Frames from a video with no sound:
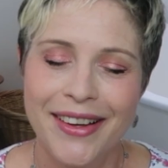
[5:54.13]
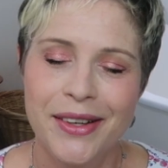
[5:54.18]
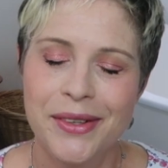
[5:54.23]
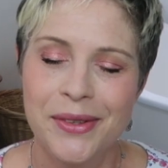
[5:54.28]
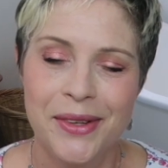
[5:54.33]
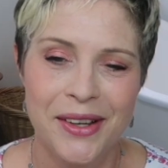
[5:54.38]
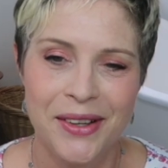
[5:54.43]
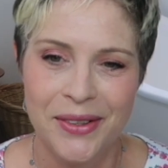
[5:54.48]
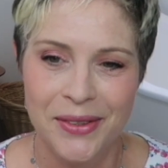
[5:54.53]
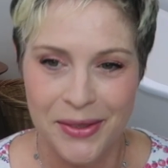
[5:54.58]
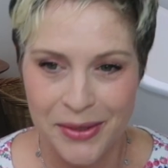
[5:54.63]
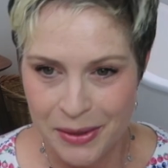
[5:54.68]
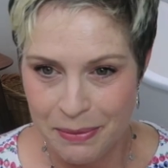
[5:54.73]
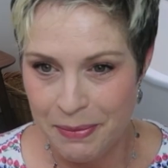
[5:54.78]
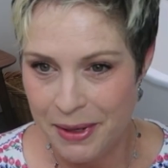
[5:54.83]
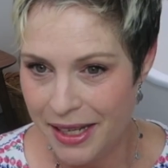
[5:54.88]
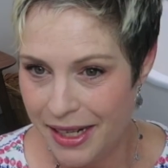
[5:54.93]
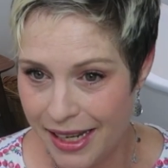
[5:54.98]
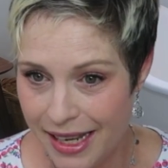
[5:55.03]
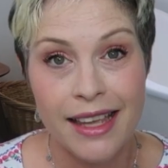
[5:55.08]
who knows,
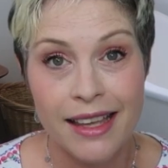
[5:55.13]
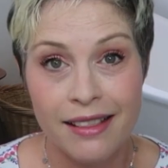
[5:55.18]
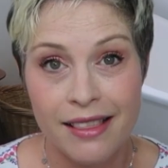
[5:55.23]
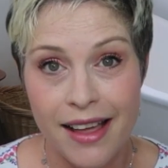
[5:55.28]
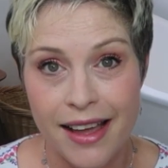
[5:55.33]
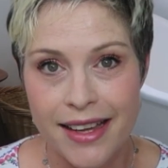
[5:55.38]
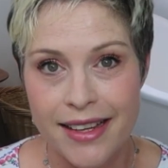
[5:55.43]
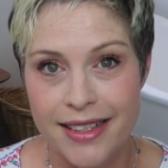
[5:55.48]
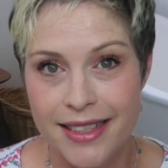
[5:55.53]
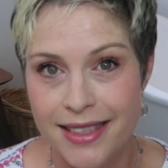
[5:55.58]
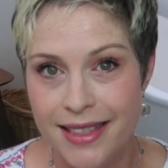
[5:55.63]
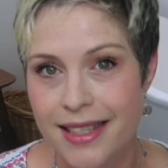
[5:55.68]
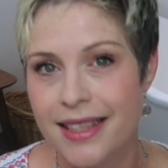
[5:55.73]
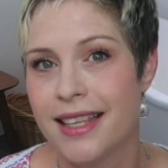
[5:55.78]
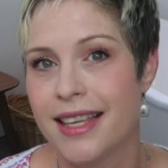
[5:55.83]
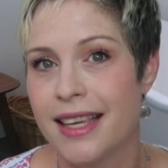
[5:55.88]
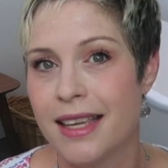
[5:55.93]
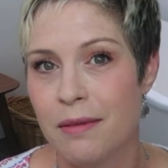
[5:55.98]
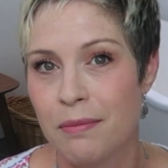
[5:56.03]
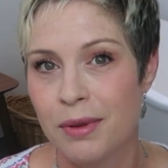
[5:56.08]
but he likes
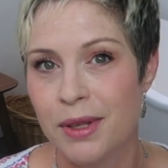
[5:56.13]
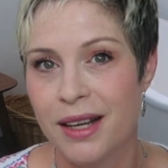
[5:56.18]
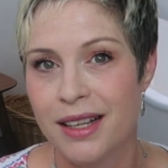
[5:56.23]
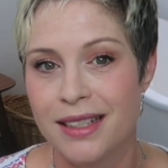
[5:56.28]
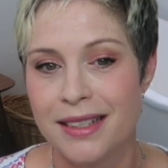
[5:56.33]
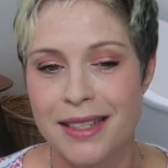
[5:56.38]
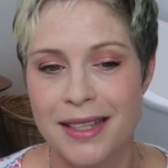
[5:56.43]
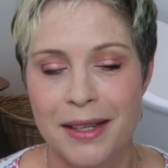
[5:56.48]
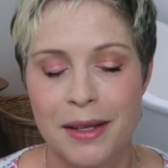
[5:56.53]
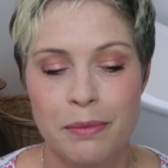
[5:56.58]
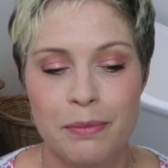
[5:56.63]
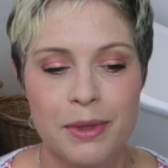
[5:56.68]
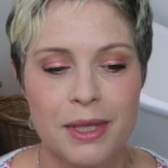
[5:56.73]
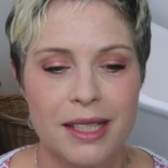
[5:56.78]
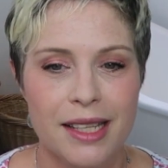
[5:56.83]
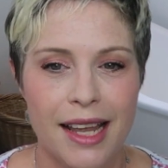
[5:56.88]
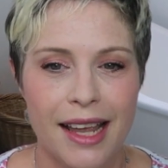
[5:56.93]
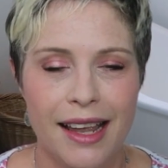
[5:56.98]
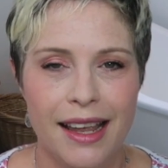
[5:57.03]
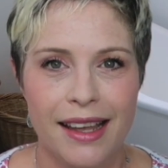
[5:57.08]
the blonde
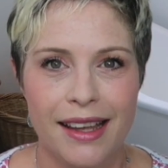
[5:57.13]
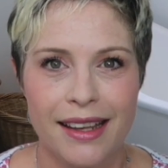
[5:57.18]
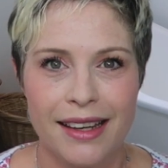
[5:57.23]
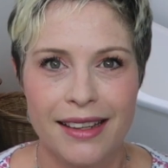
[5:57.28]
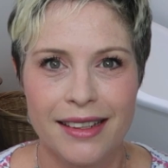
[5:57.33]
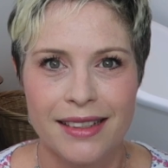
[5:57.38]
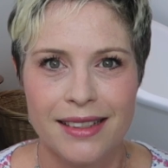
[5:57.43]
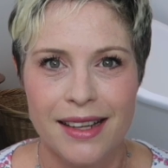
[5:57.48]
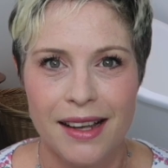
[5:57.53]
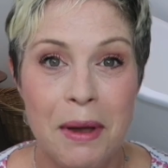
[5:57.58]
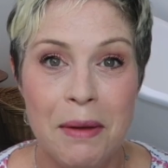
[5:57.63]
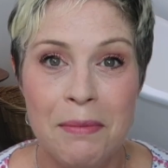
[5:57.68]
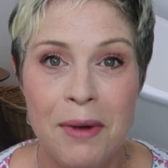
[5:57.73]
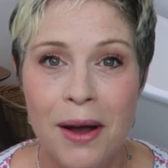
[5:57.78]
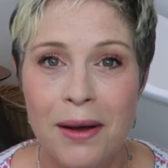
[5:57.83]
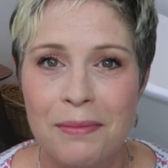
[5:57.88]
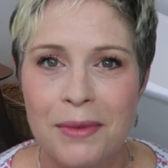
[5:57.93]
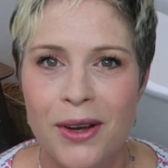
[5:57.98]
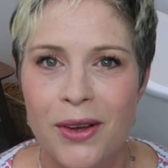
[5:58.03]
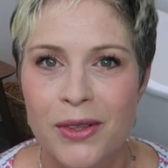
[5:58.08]
tips, and my
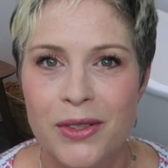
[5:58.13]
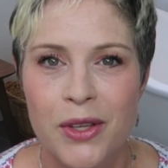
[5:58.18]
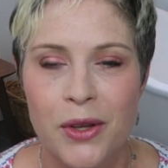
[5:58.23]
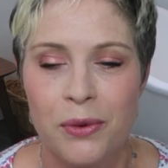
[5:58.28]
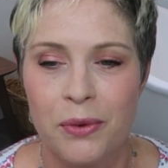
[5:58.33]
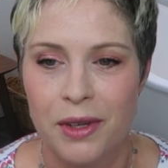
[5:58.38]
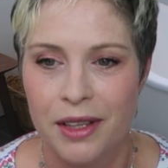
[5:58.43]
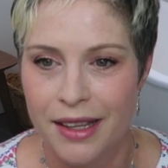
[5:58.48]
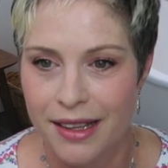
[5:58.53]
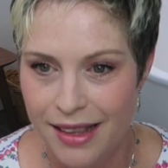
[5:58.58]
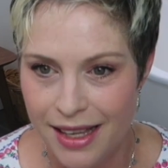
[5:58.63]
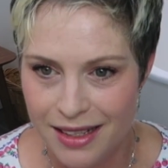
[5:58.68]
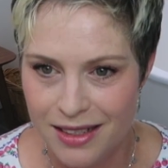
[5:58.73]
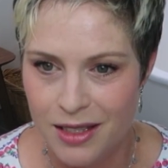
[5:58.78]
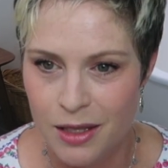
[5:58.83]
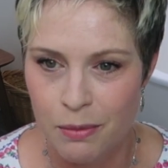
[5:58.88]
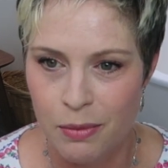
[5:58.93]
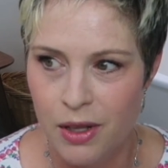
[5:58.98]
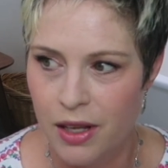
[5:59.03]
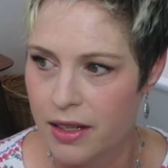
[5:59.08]
mom also really
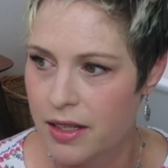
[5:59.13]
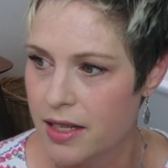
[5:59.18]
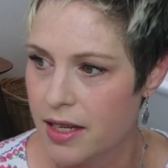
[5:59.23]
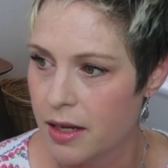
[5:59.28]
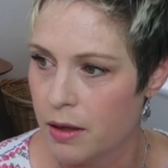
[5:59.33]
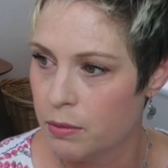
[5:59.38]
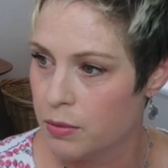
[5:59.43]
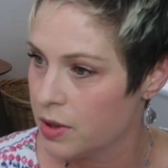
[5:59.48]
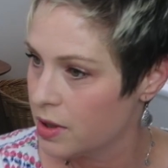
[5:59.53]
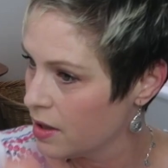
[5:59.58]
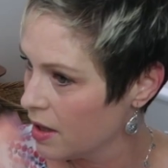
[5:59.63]
likes the blonde tips.